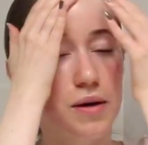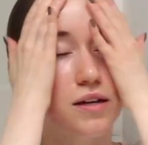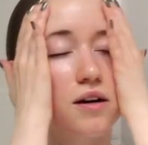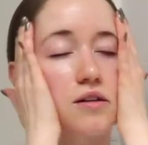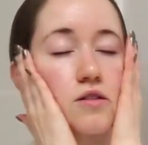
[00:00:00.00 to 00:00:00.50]
my
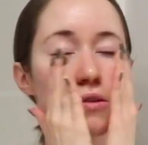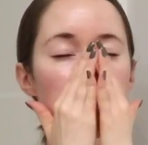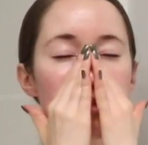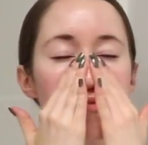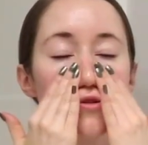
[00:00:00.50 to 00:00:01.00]
gosh,
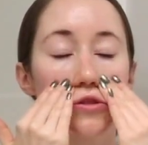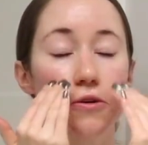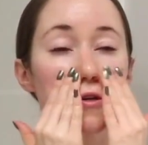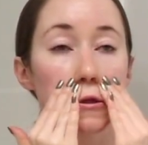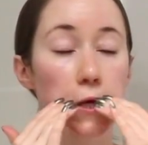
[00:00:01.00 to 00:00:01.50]
this smells so
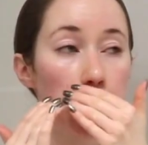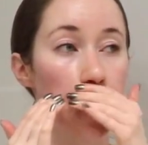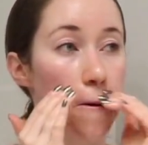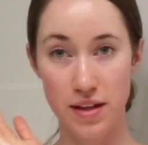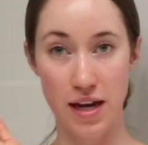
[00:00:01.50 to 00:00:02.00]
good too.
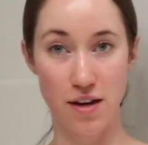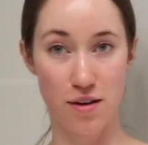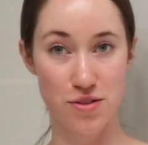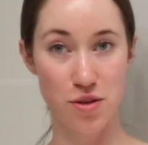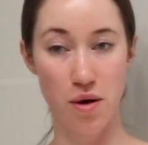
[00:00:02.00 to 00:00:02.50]
I
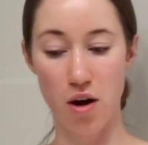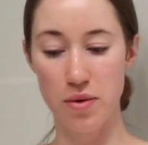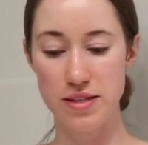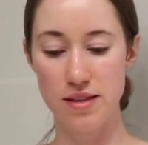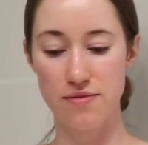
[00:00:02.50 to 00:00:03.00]
also
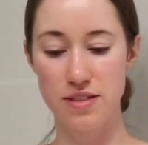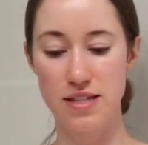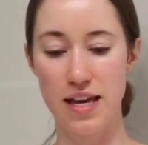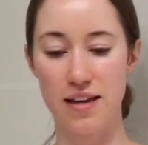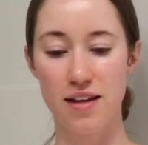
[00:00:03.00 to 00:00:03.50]
always love
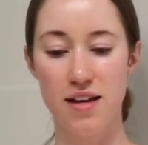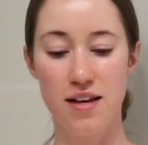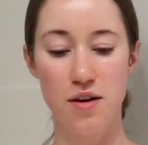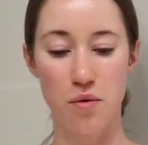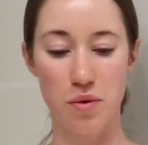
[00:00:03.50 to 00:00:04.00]
to take
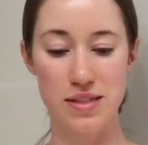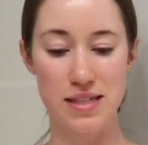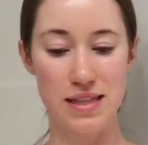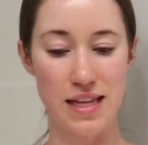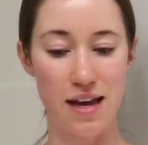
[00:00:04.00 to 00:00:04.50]
what's
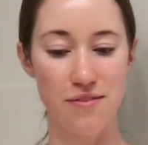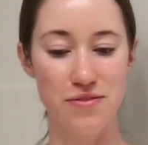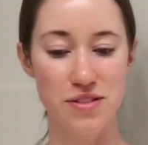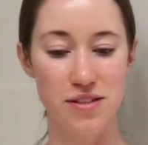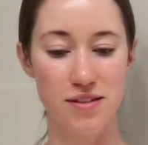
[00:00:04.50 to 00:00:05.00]

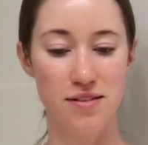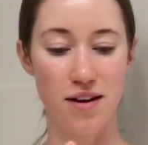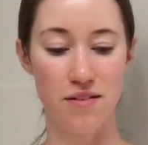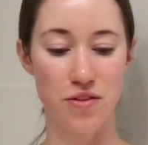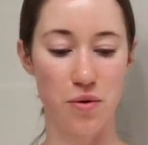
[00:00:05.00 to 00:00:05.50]
left
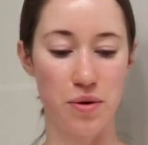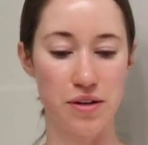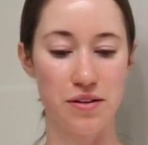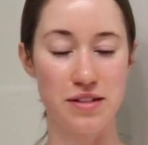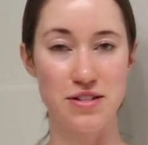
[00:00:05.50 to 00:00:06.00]
of the
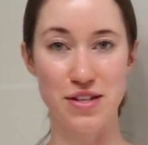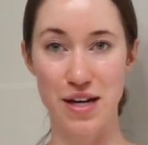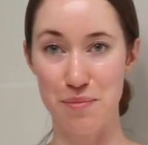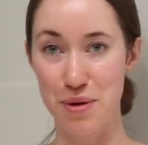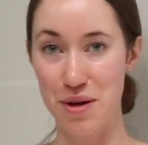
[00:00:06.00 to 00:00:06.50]
oil and just
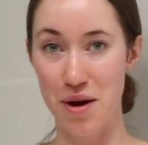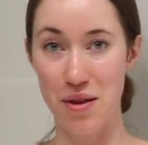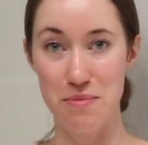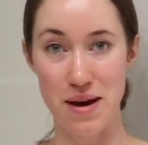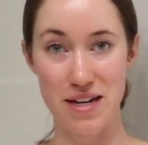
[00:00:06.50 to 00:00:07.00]
kind of put it
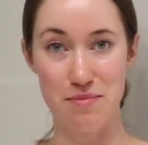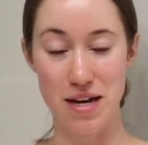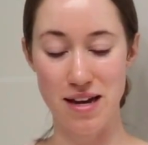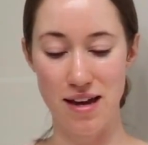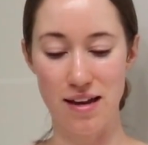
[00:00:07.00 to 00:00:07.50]
on the back of my
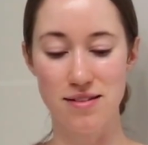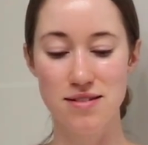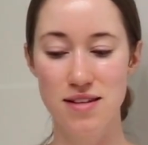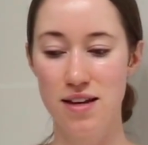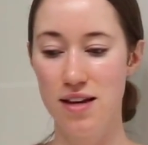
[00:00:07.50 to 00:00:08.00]

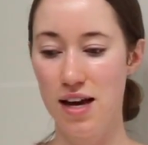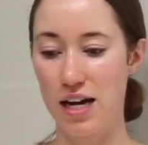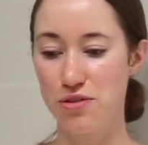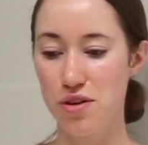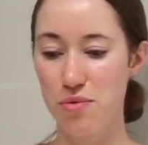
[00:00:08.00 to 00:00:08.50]
hands
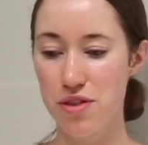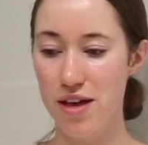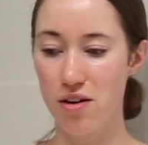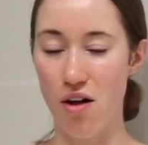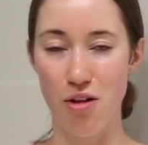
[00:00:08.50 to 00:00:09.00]
I do that with
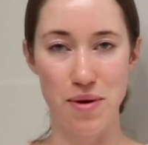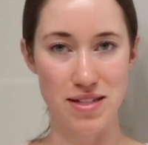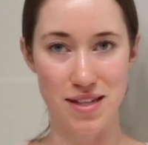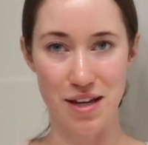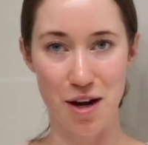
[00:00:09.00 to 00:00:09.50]
like all my
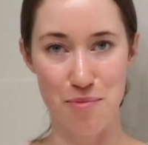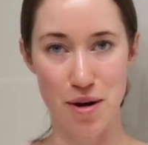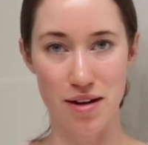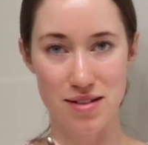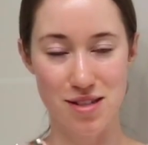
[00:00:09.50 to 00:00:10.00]
skincare
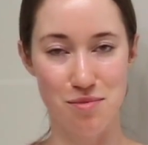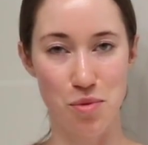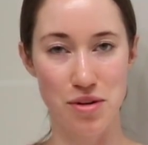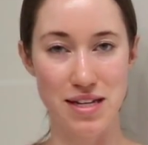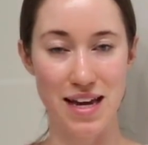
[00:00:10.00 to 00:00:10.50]
products in the
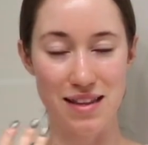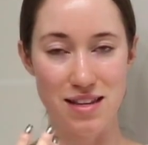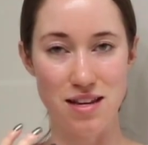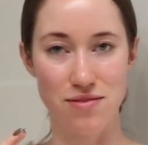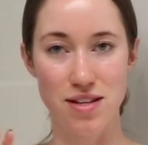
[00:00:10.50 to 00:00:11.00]
morning and
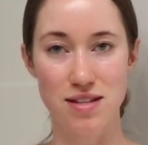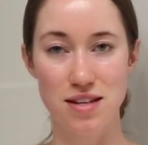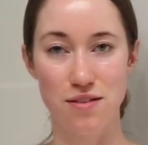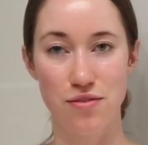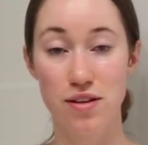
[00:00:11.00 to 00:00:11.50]
the evening because
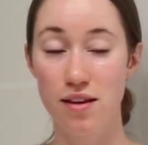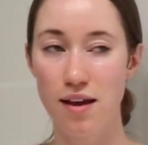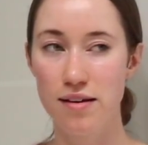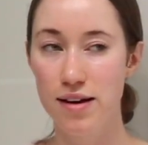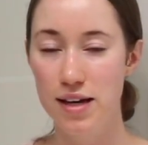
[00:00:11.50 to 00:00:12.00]
I feel
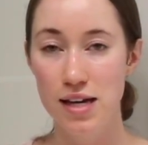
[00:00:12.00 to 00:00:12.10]
like